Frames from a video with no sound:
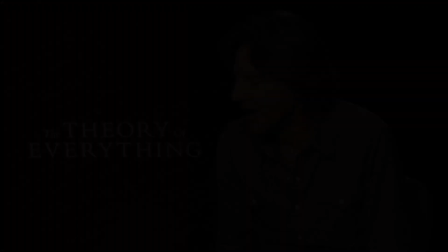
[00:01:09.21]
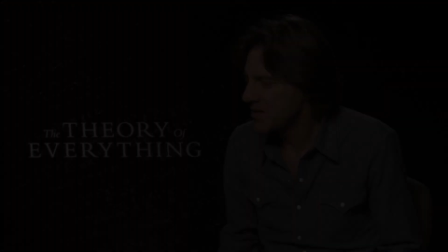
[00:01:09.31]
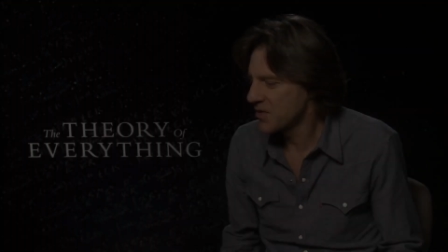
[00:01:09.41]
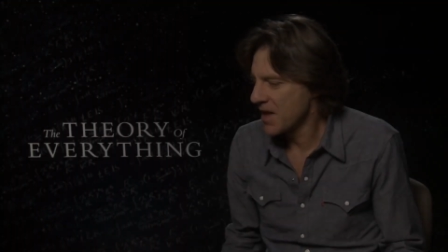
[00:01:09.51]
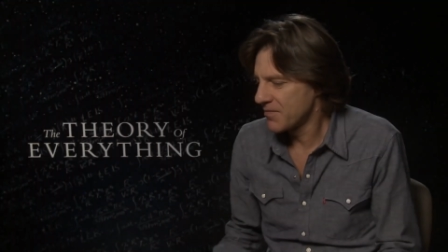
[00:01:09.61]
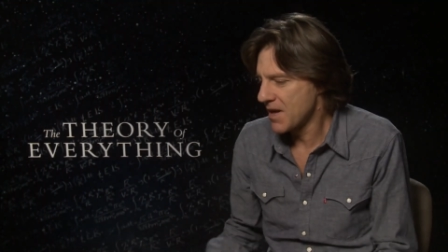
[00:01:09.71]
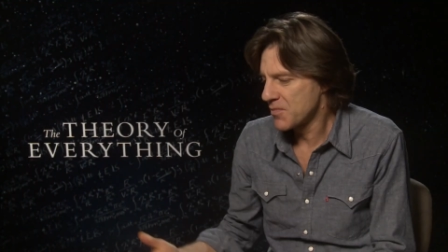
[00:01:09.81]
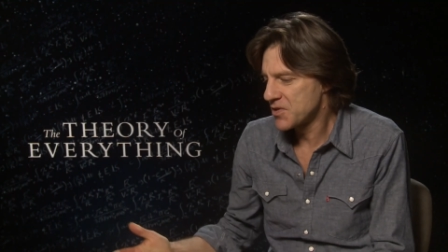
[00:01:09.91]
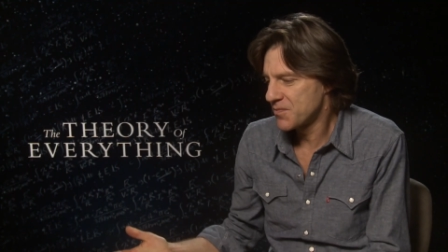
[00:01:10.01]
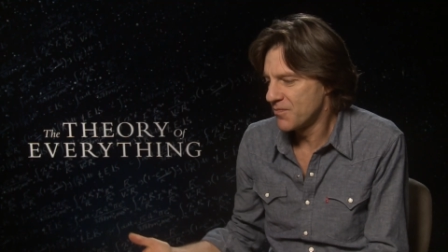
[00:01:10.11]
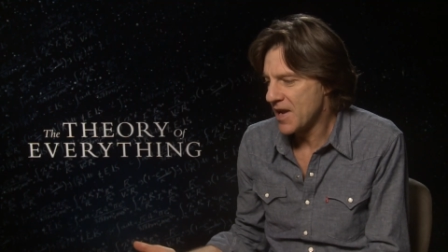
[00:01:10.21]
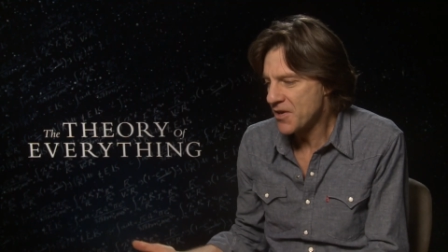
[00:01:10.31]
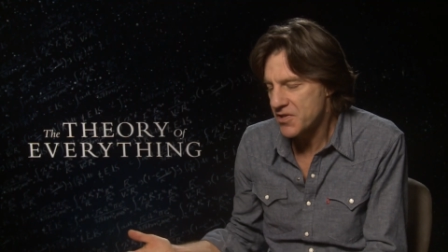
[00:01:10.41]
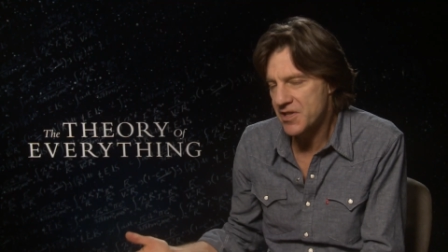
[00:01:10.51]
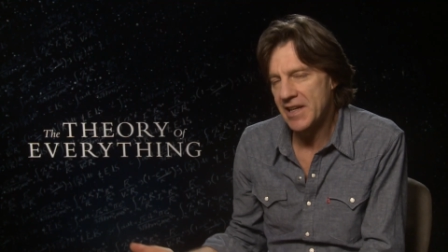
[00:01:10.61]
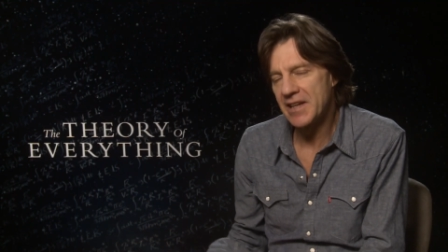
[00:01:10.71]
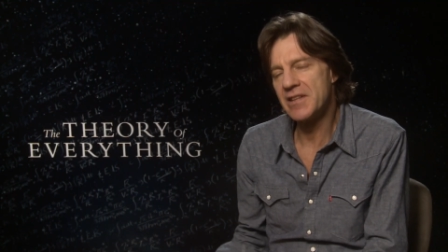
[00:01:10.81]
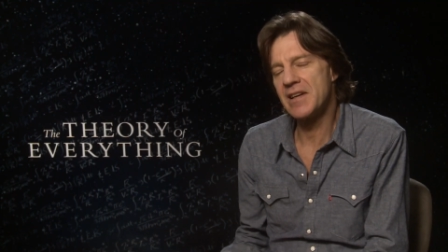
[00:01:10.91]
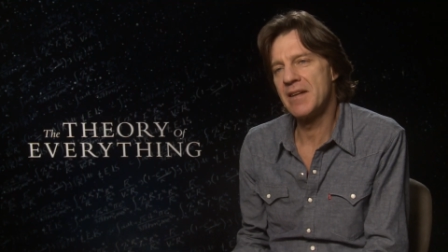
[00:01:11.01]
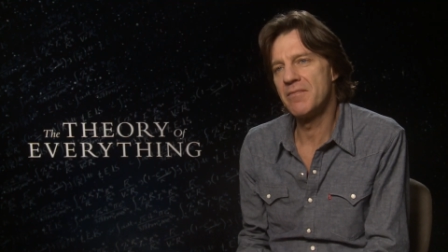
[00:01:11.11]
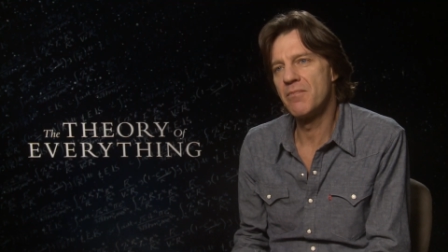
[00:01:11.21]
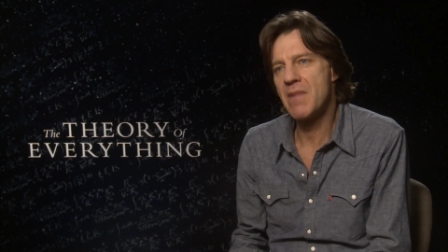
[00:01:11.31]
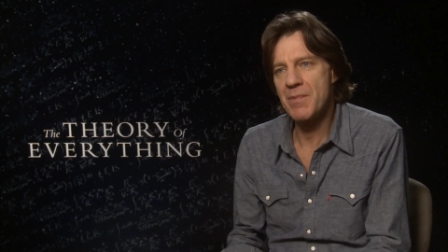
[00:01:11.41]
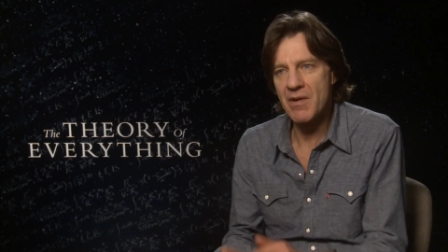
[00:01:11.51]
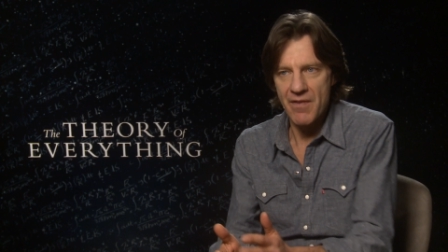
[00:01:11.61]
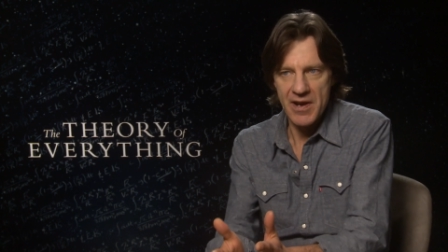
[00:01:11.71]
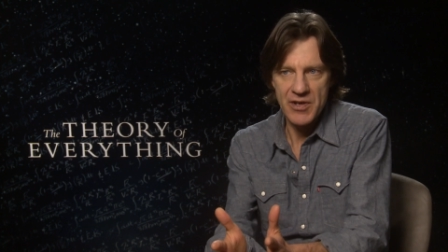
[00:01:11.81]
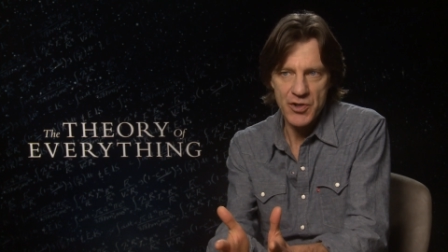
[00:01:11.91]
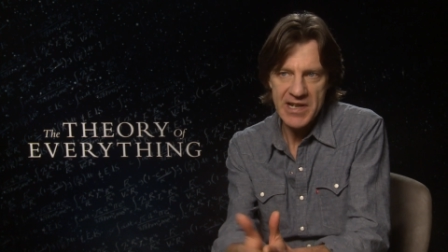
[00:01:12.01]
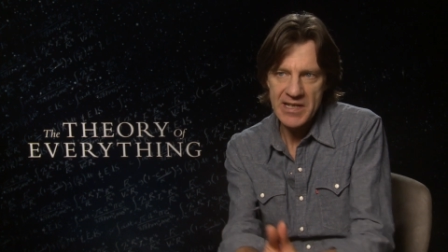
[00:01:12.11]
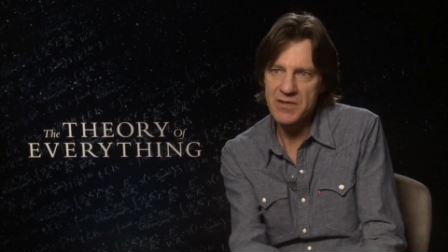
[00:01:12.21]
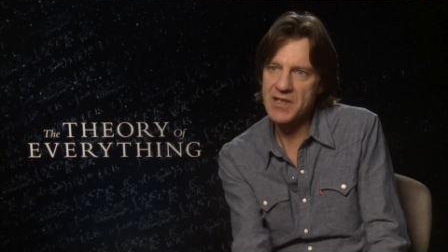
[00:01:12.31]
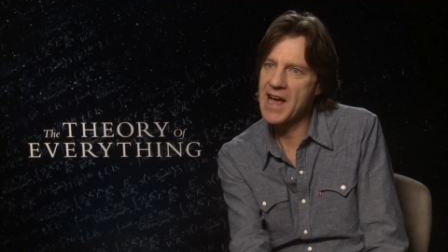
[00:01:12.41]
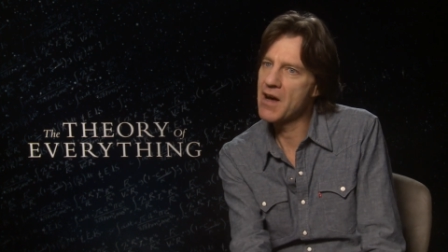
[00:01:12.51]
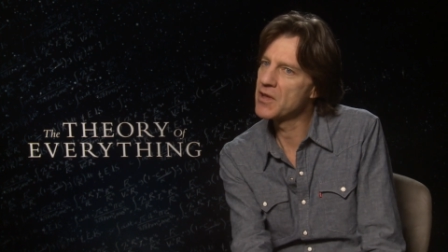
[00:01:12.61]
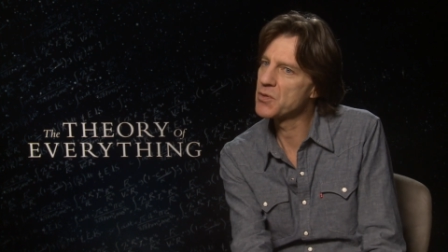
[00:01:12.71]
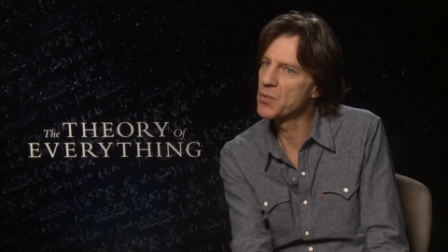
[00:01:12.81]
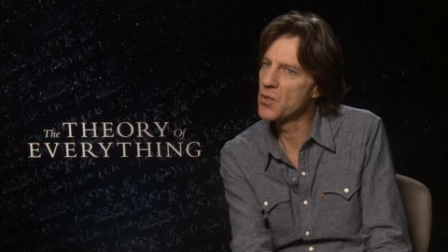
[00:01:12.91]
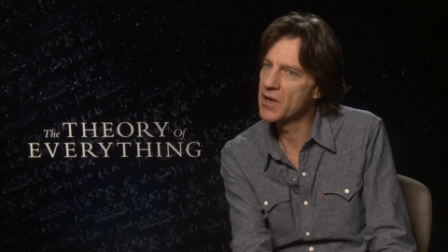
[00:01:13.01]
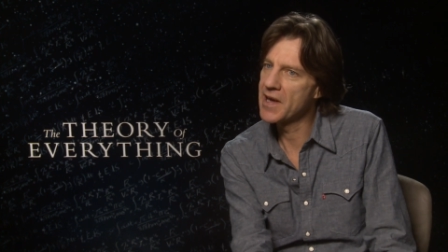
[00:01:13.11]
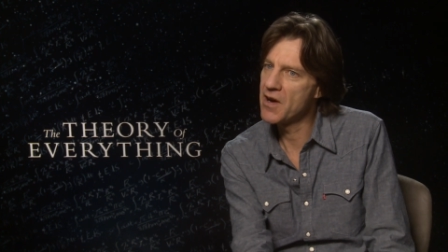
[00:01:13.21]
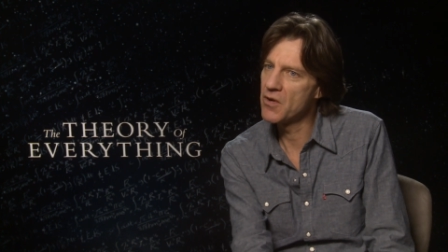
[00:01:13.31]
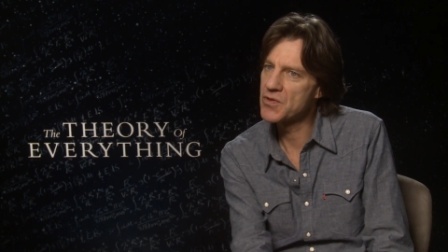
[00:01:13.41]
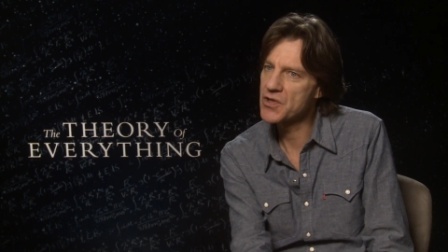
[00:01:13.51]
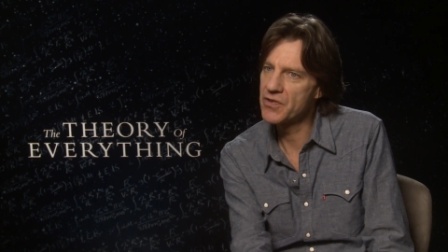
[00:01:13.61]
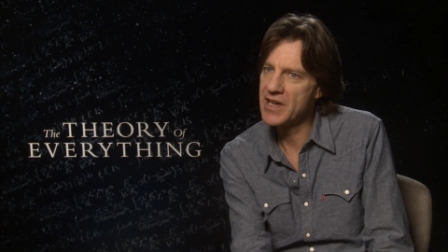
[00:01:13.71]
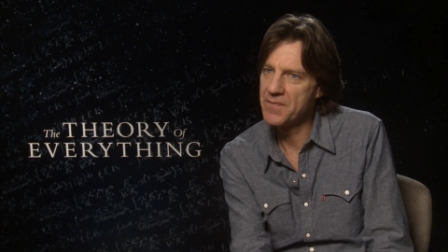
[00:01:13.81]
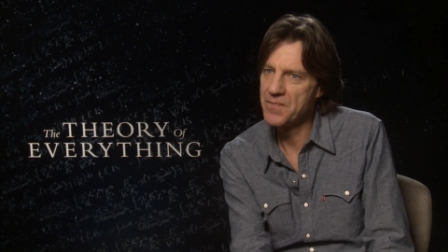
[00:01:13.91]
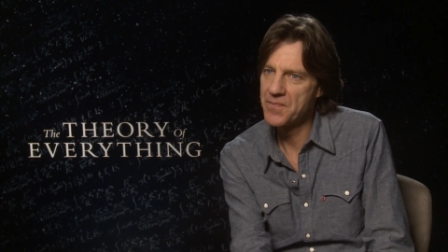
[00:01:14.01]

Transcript: So that, that was interesting and, and made me very intrigued to see how this would work out on screen.